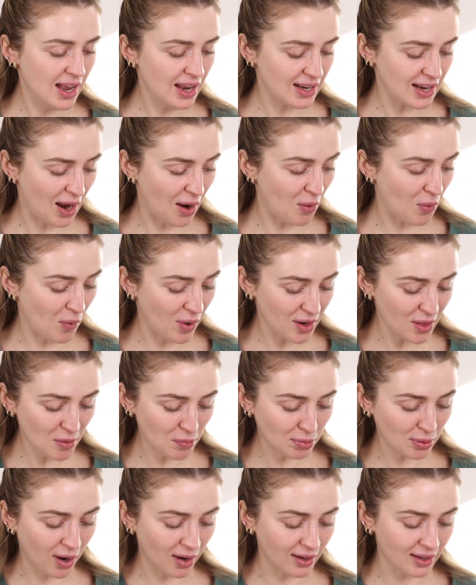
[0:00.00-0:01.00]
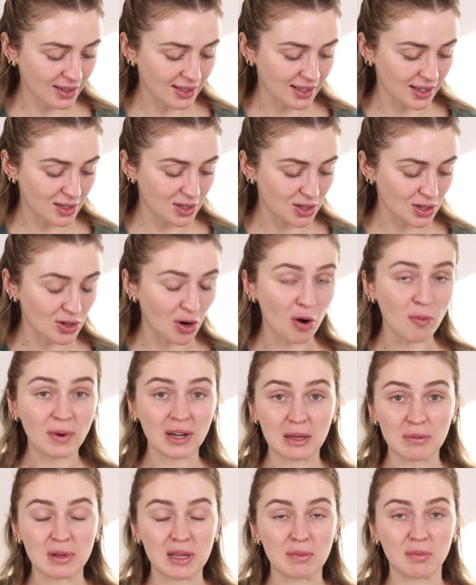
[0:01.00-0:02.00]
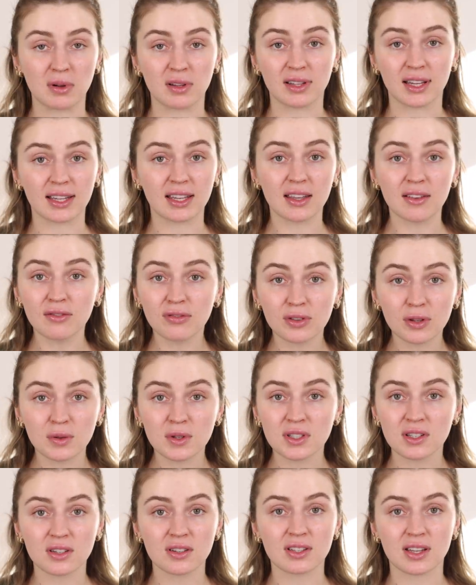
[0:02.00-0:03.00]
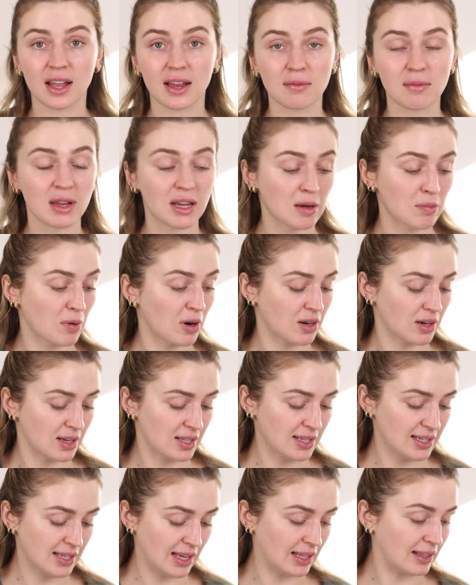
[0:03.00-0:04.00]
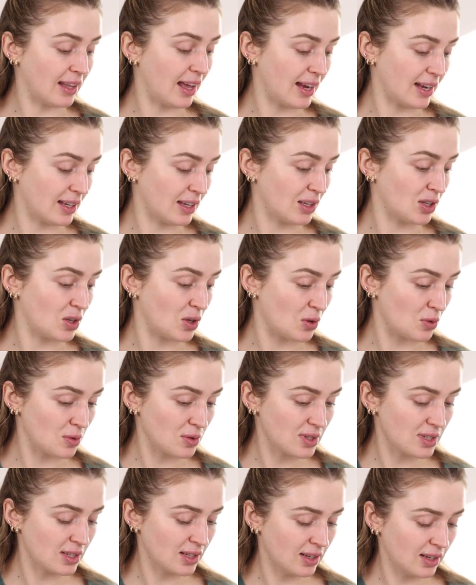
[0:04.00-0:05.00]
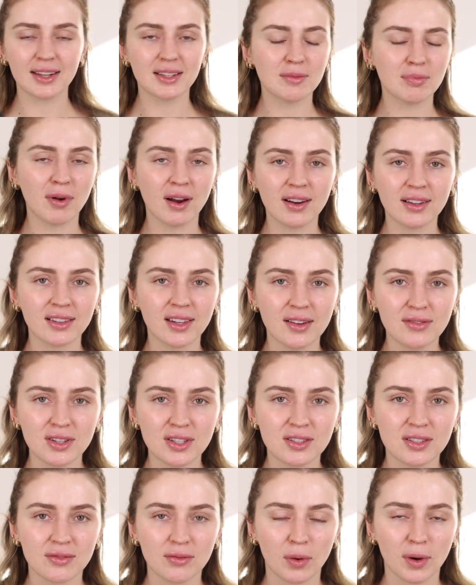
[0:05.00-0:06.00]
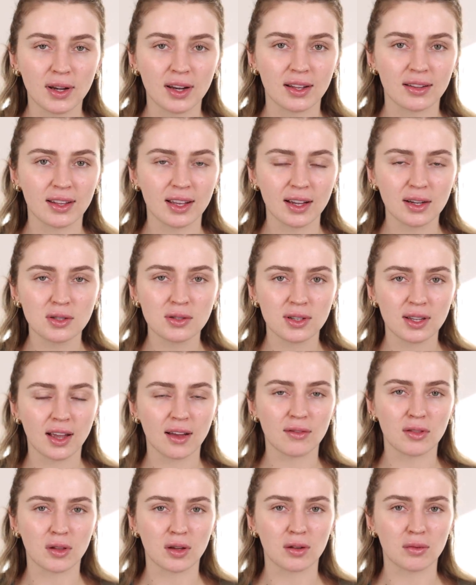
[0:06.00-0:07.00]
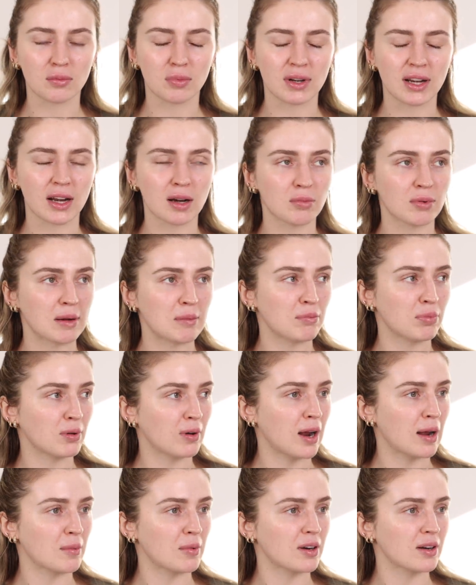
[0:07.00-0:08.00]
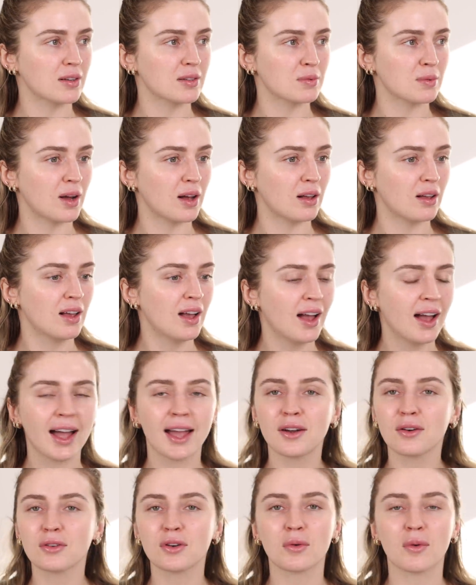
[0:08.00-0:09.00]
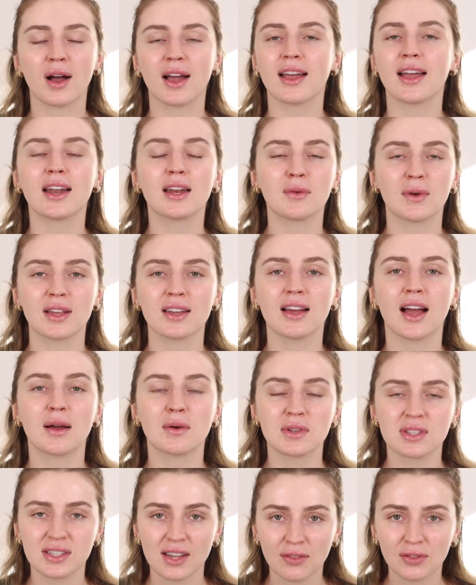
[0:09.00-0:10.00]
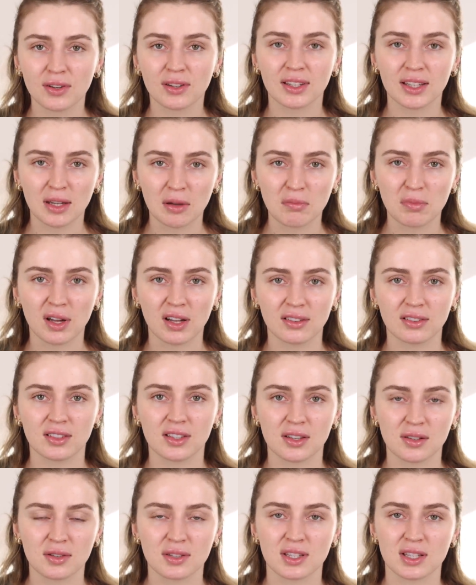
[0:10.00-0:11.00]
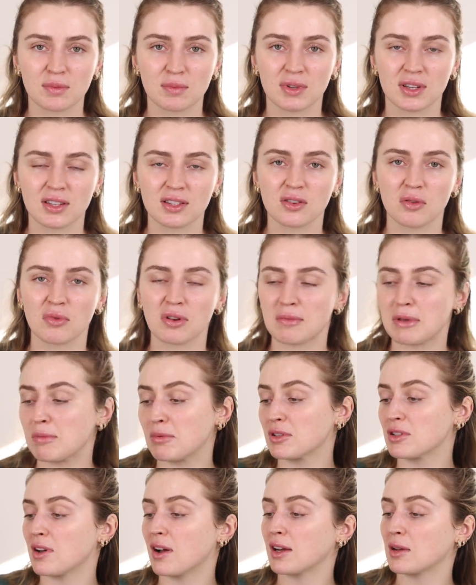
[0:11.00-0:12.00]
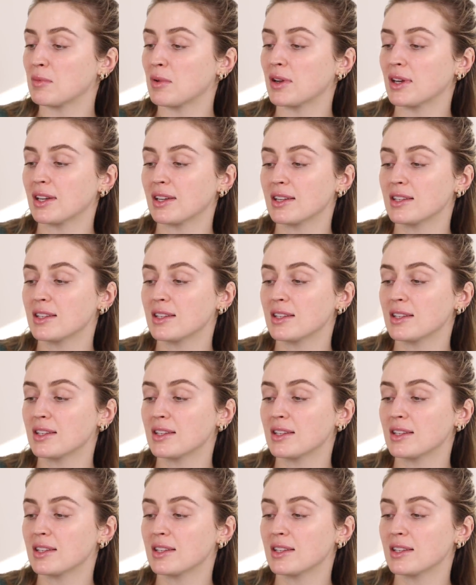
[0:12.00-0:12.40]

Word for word: Now, one of the products that so many people, like influencers and makeup artists alike, use, and it's a product that I've just avoided. They actually have the Banana Bright Primer as well. I don't know why. Anyway, I was definitely compelled to use this because so many people talk about it.